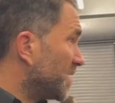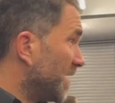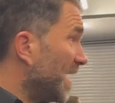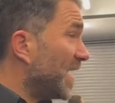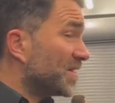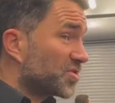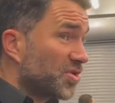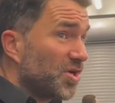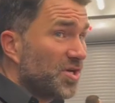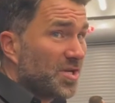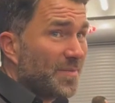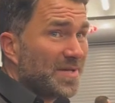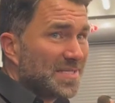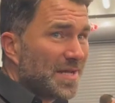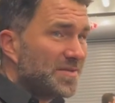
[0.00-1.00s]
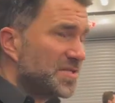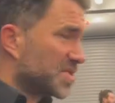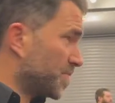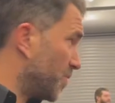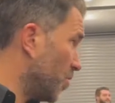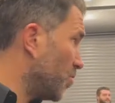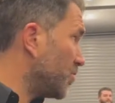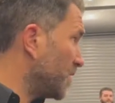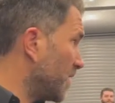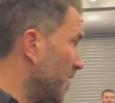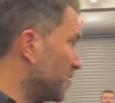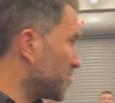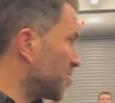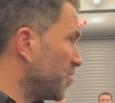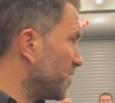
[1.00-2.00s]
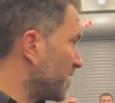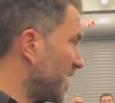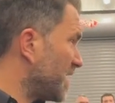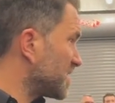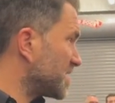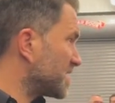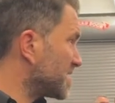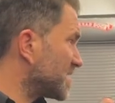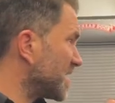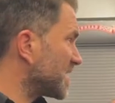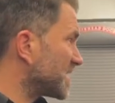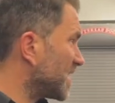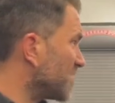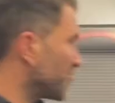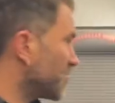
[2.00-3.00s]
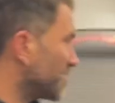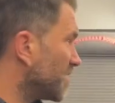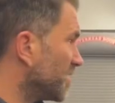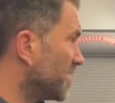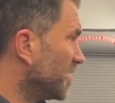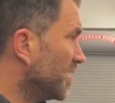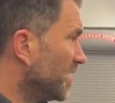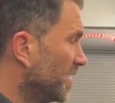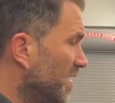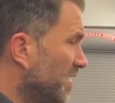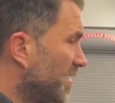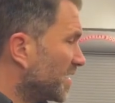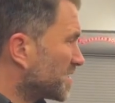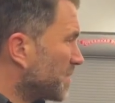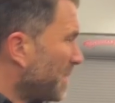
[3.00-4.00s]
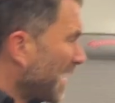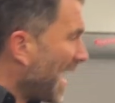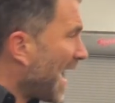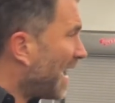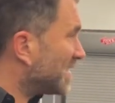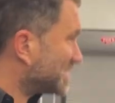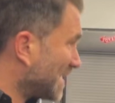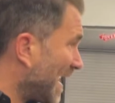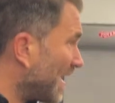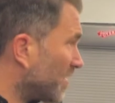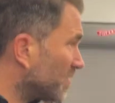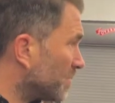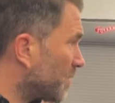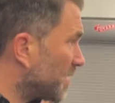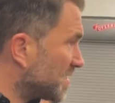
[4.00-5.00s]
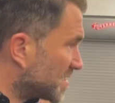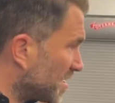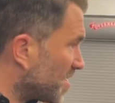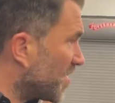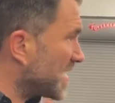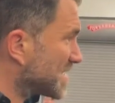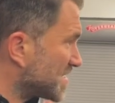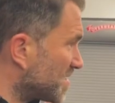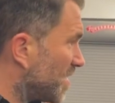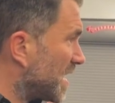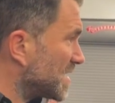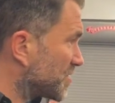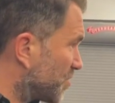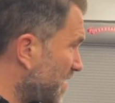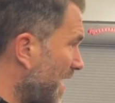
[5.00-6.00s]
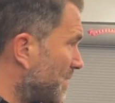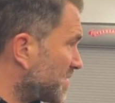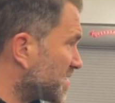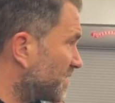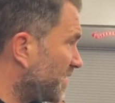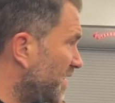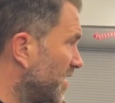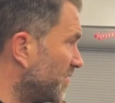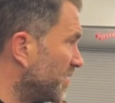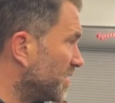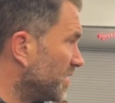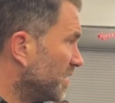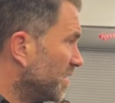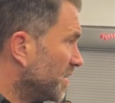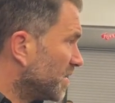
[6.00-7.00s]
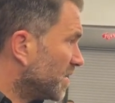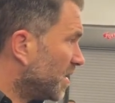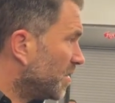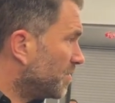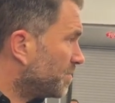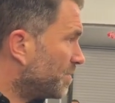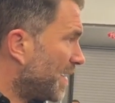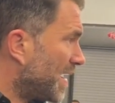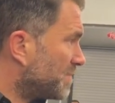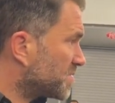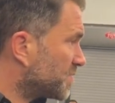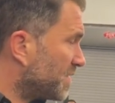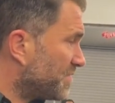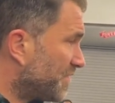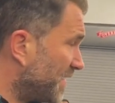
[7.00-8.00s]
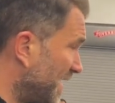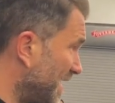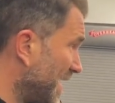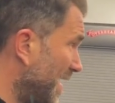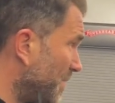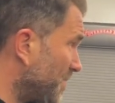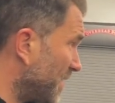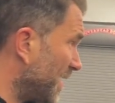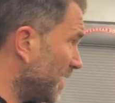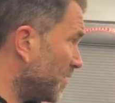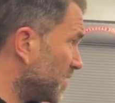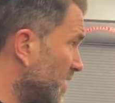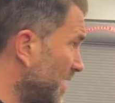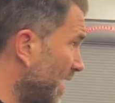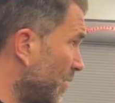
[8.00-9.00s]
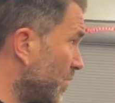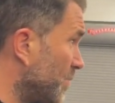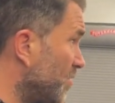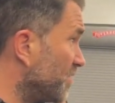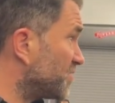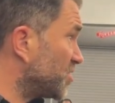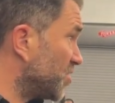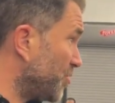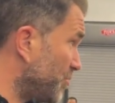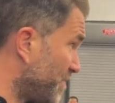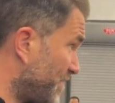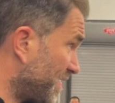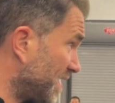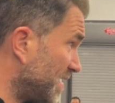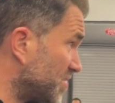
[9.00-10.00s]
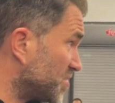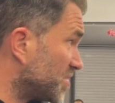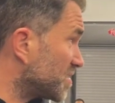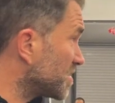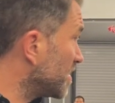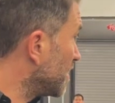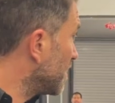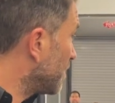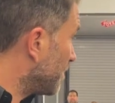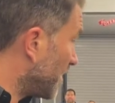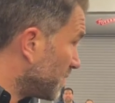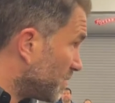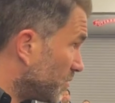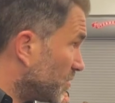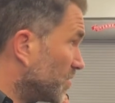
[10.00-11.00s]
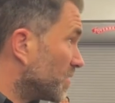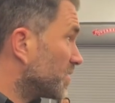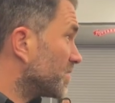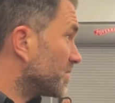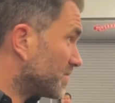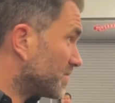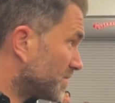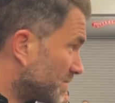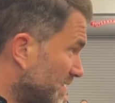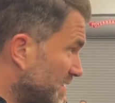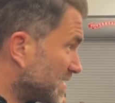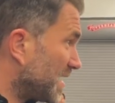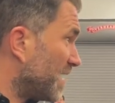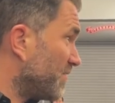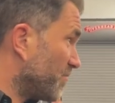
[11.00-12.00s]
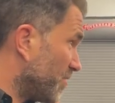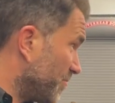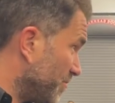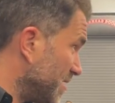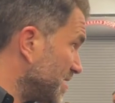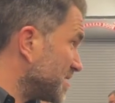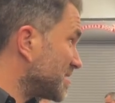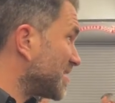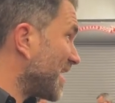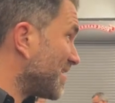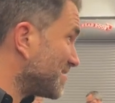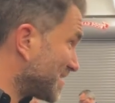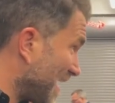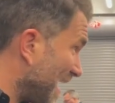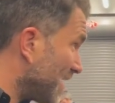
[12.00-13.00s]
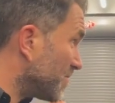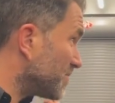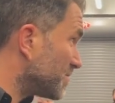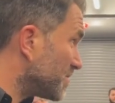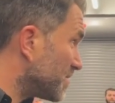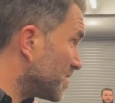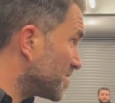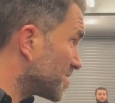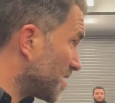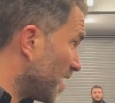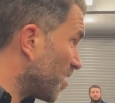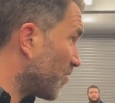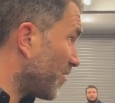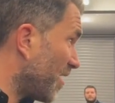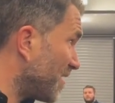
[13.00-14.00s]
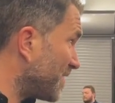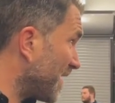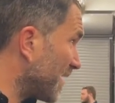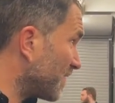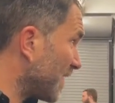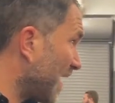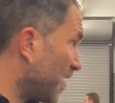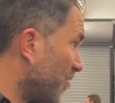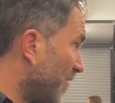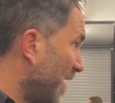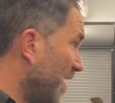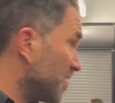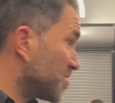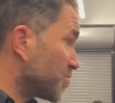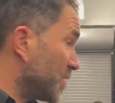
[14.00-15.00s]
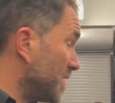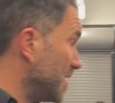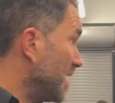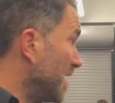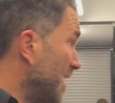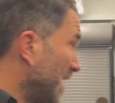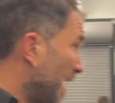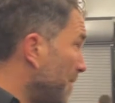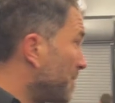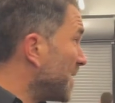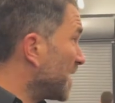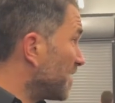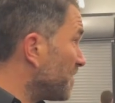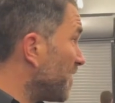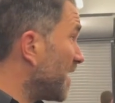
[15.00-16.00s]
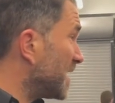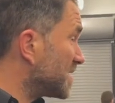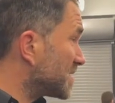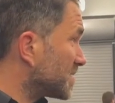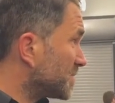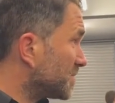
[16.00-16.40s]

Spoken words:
Yeah, good. I mean, it's only small, you know, 2,600, and you know, it's a bit out of town, but it's a nice size, good atmosphere, and you know, fans have been filling it up now. And now we move to the unifications. Maybe we'll look into other arenas downtown and start growing that crowd as we get bigger fights.